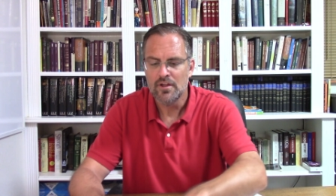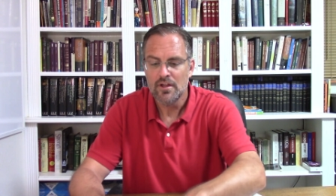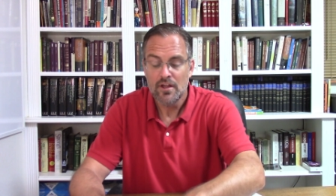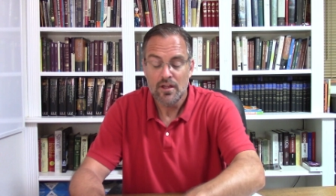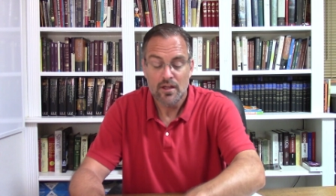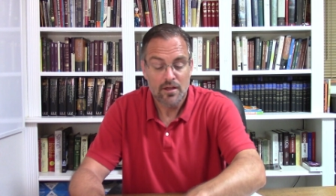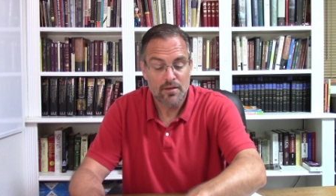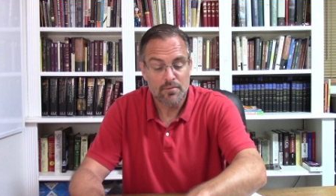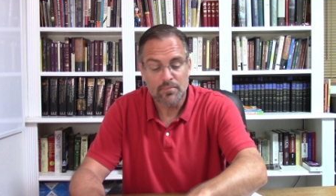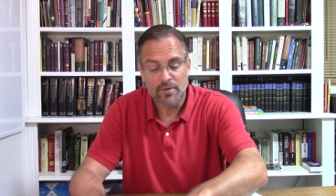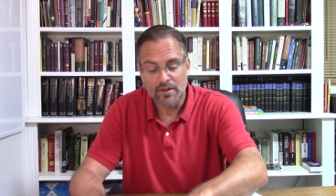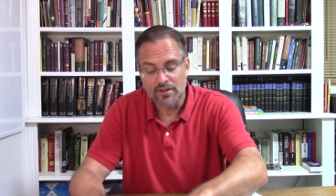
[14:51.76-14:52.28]

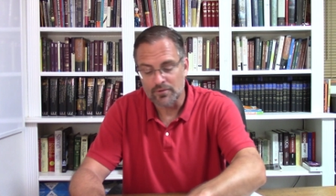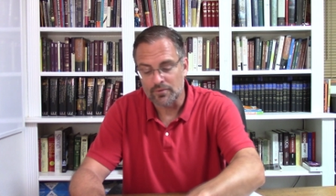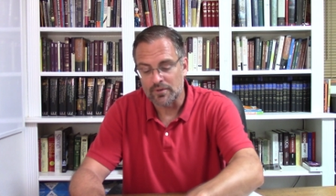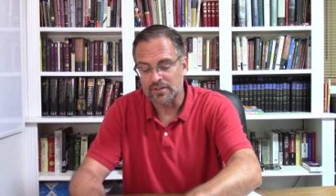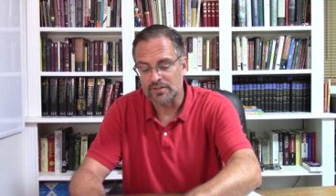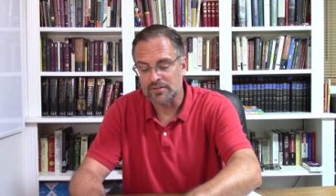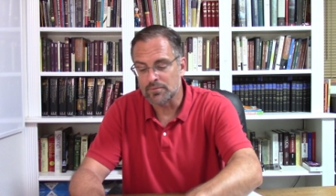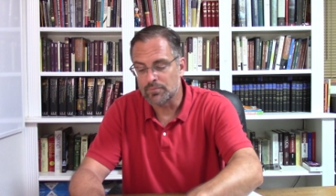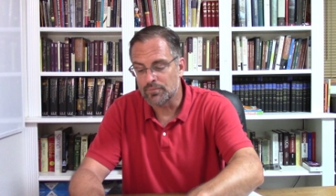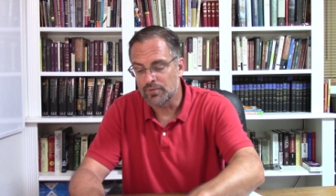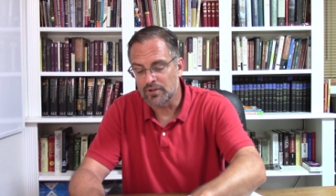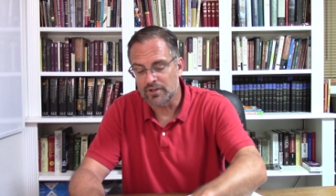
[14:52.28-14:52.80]
And by the way,
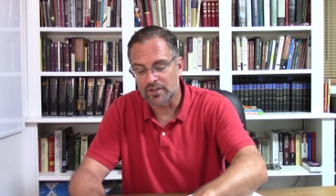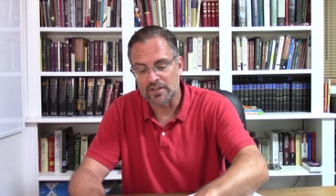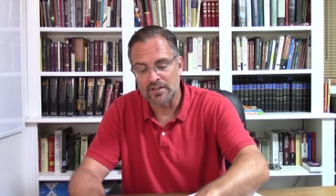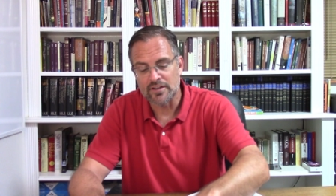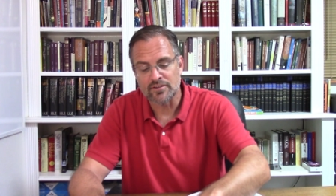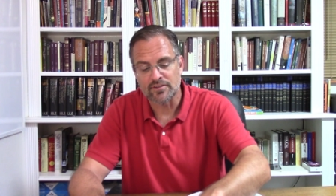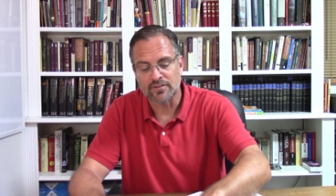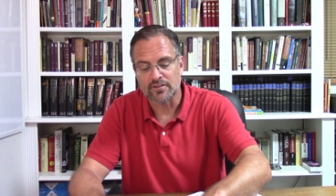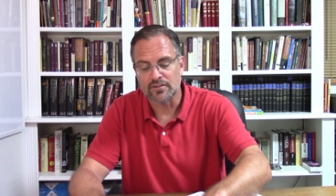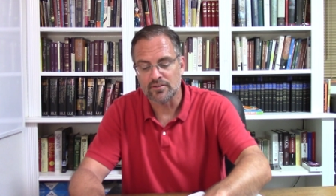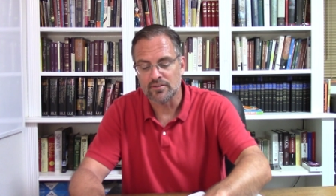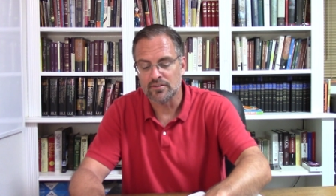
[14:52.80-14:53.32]
the book
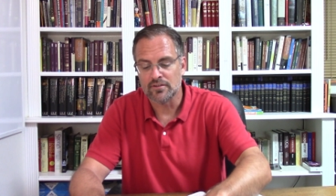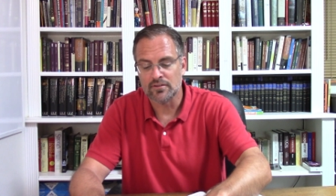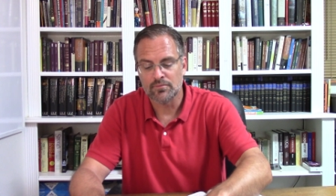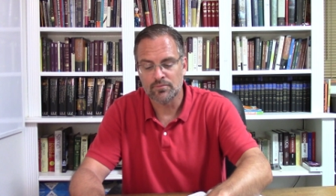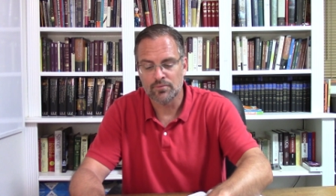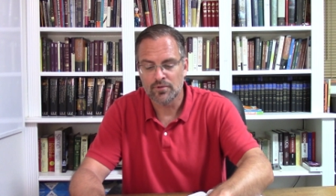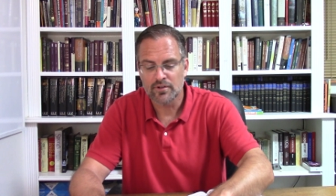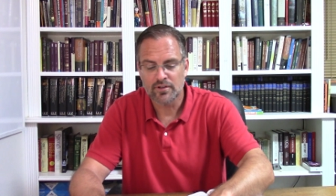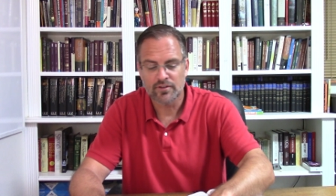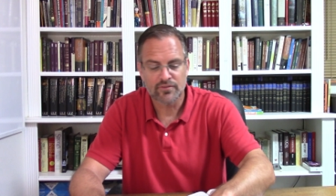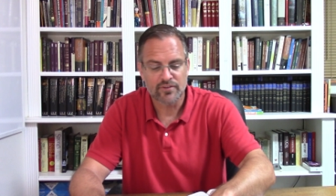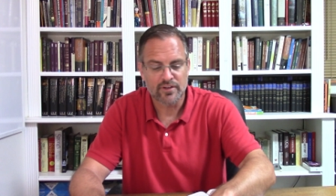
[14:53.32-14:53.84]

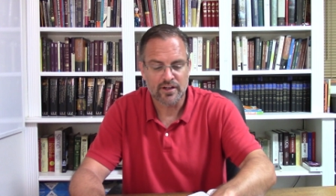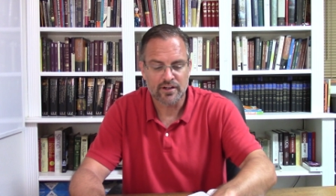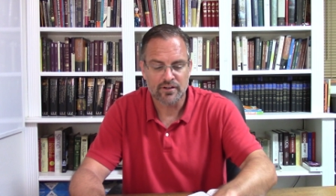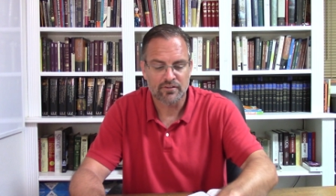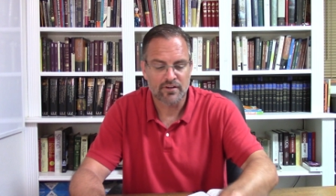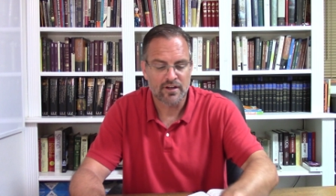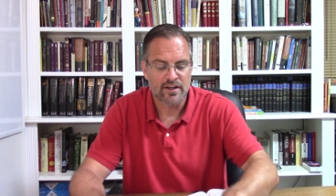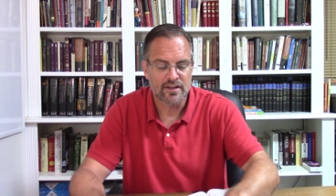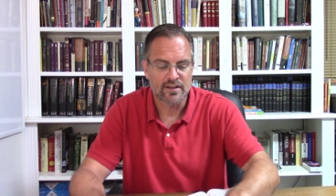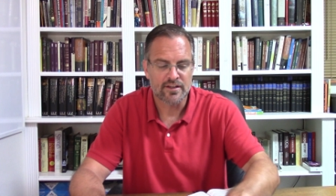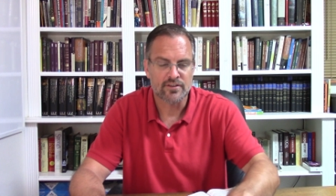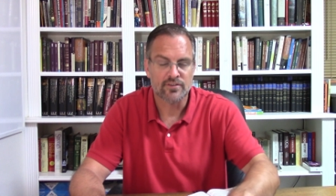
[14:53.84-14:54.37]
of
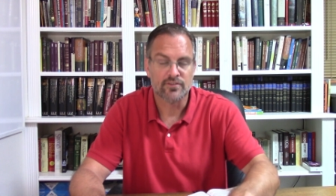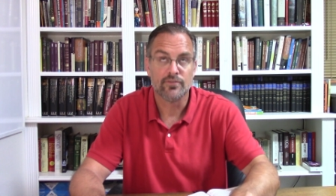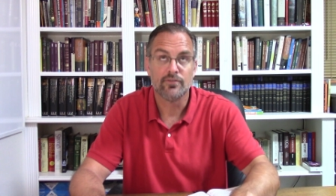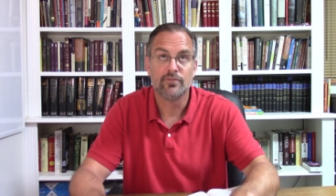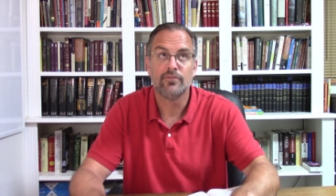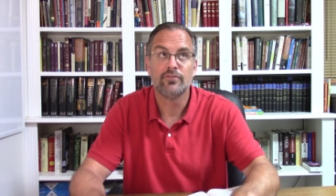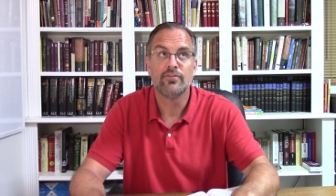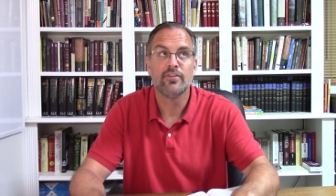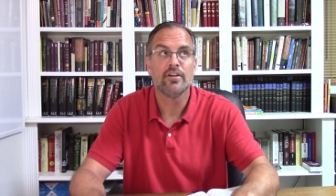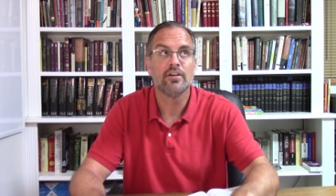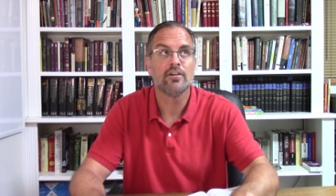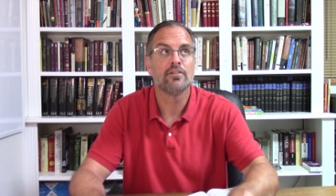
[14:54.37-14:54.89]
Zechariah is
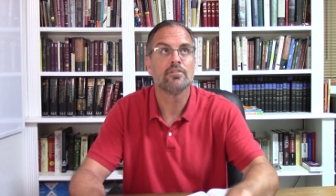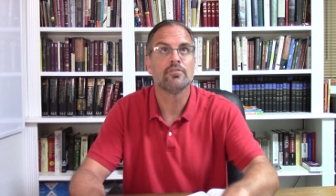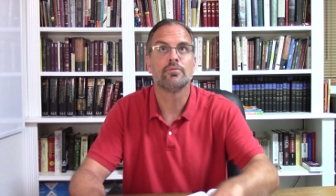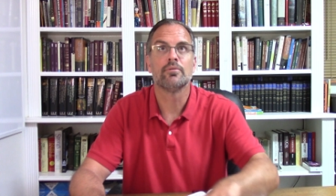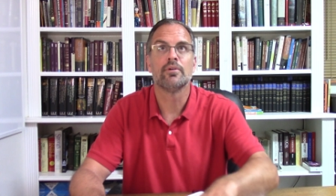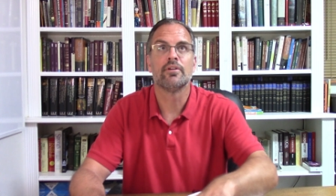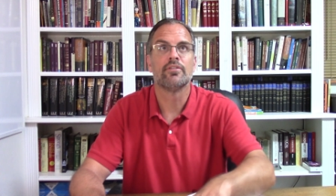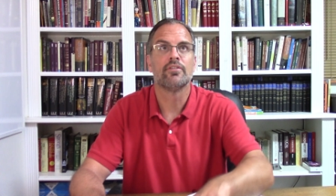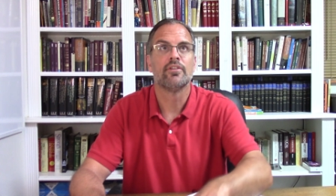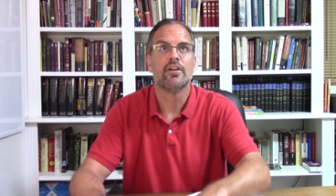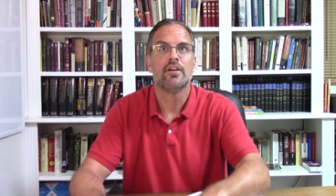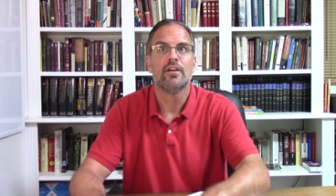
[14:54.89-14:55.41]
filled
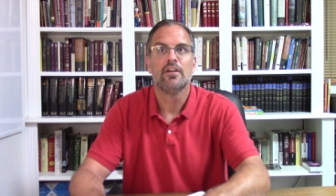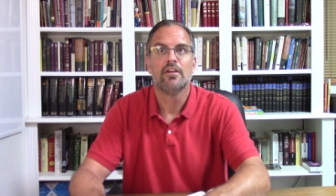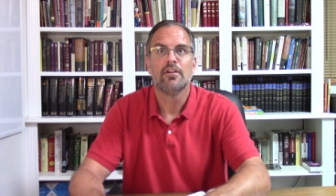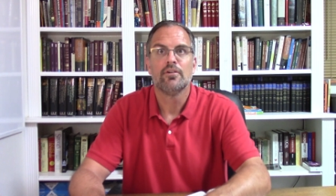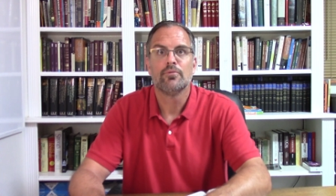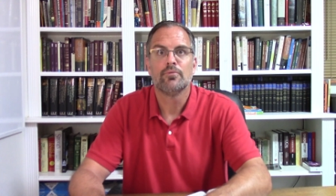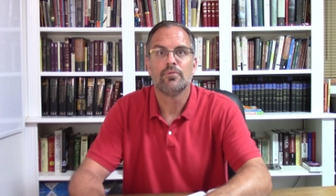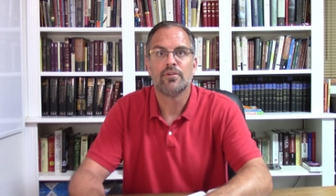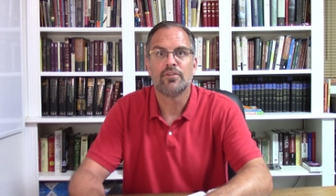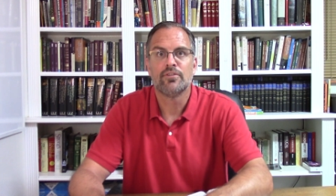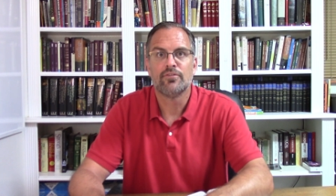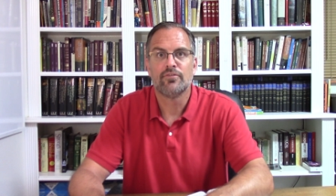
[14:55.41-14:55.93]

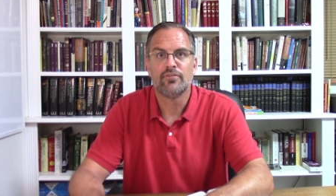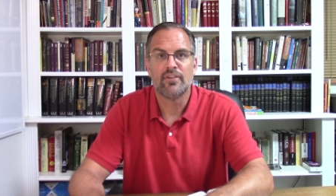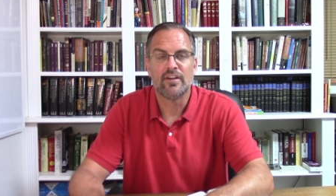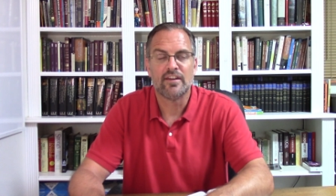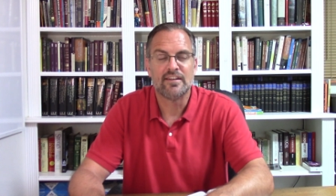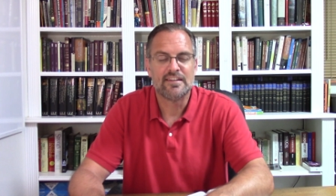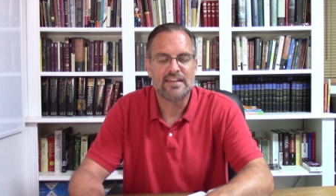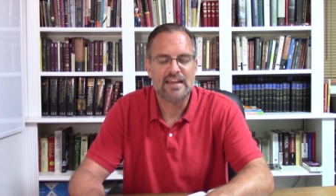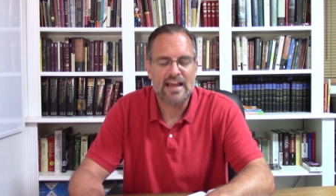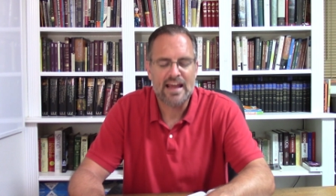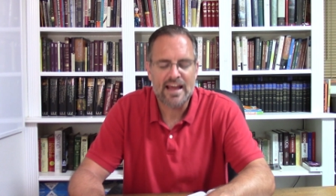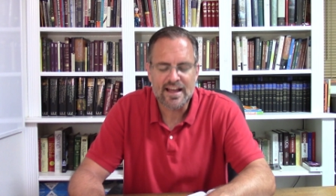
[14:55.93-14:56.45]
with
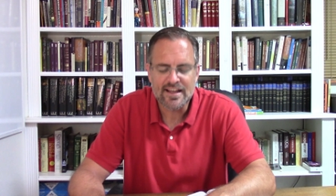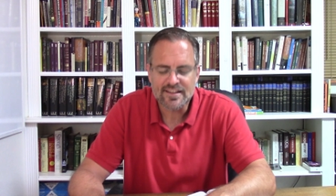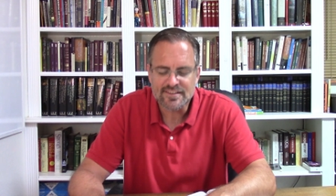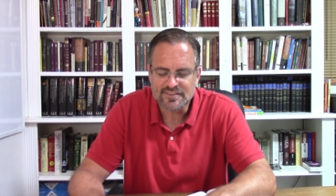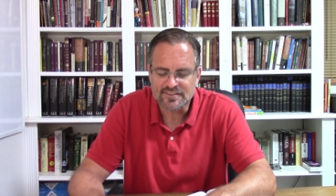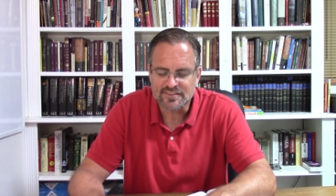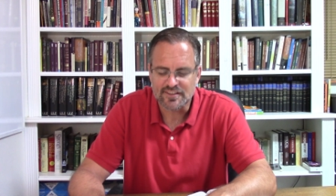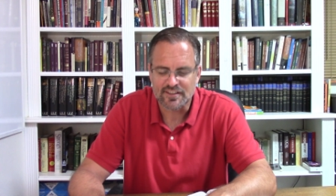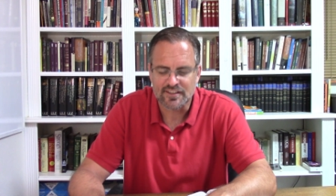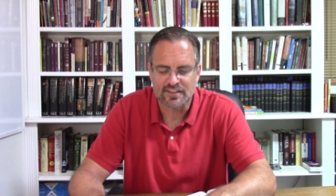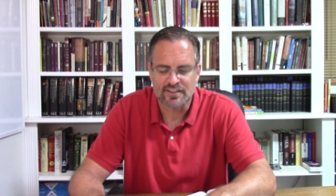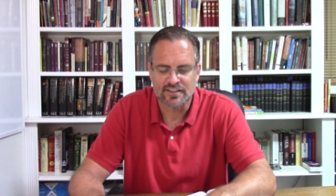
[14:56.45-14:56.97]

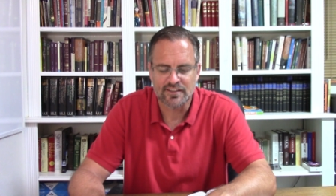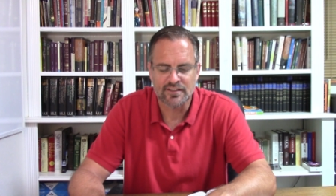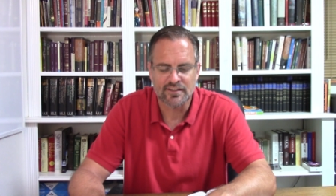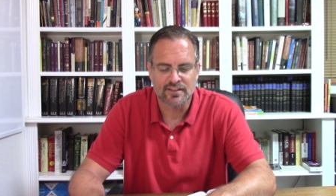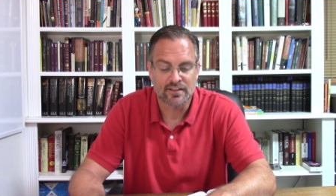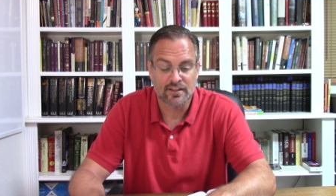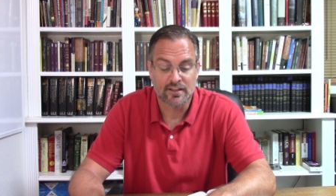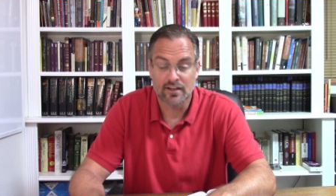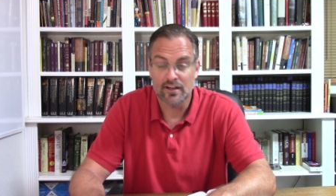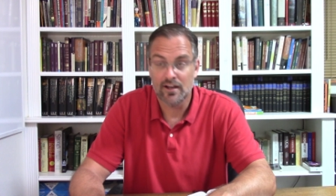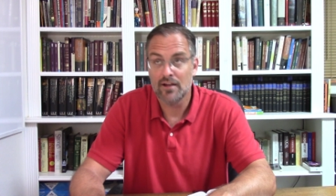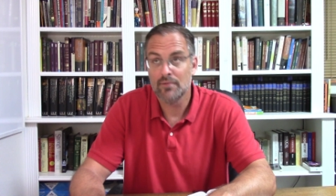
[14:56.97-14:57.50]
fantastic
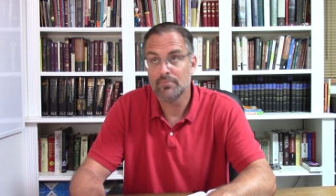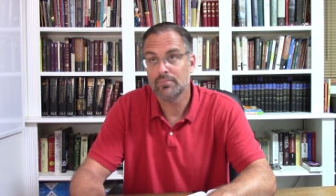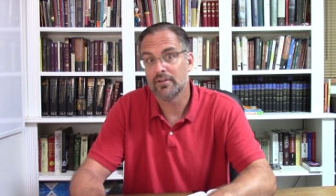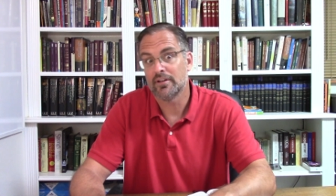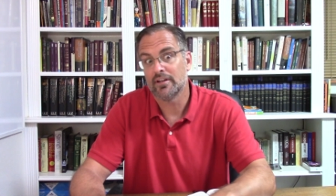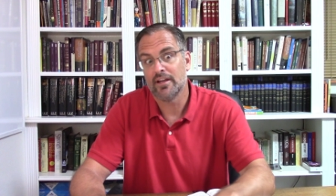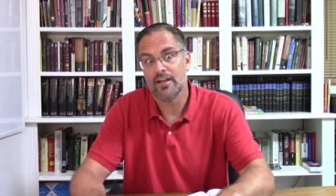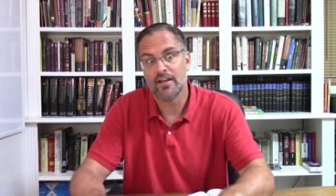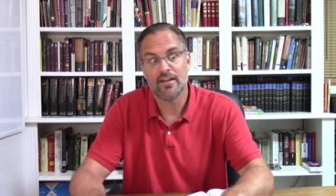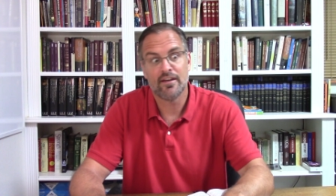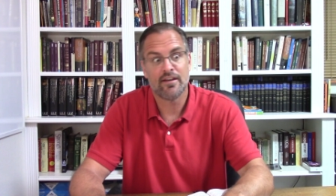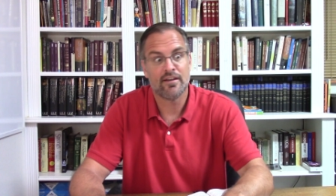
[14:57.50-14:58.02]
and
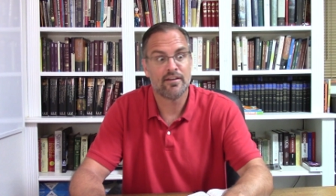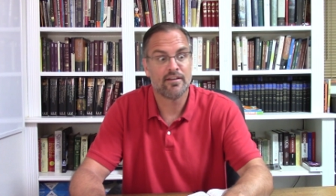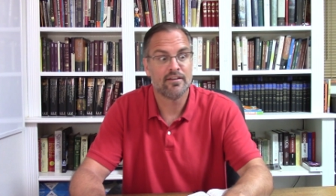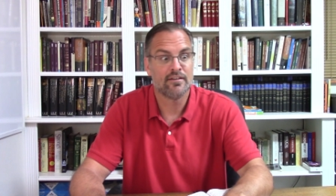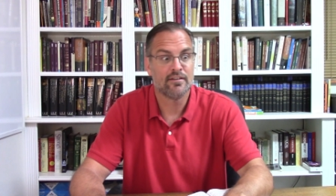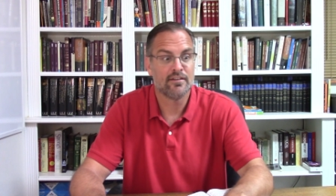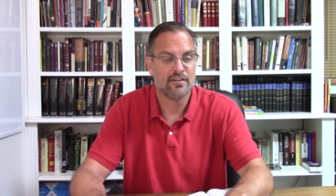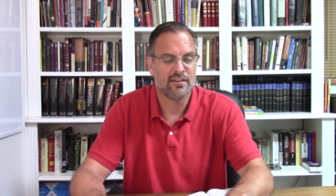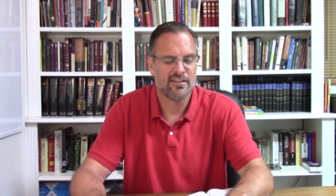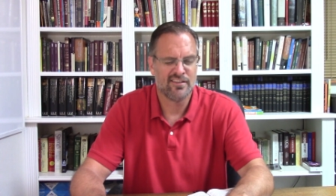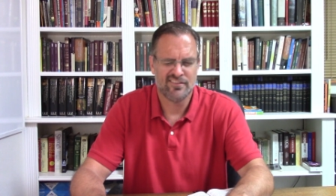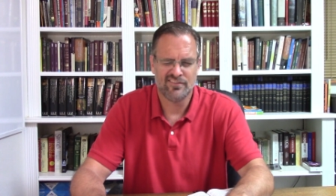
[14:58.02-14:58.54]
complicated
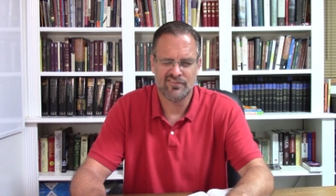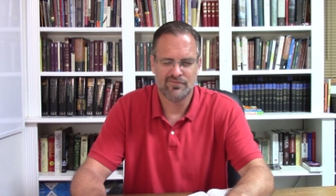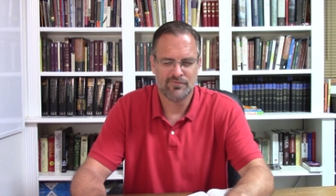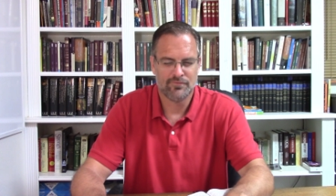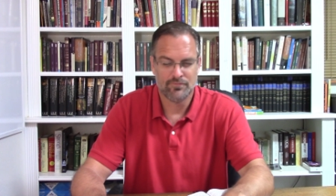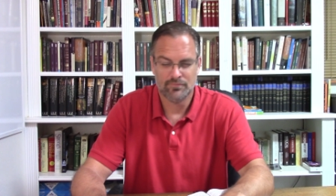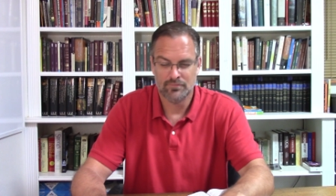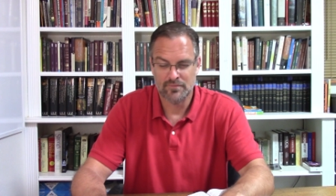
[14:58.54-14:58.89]
and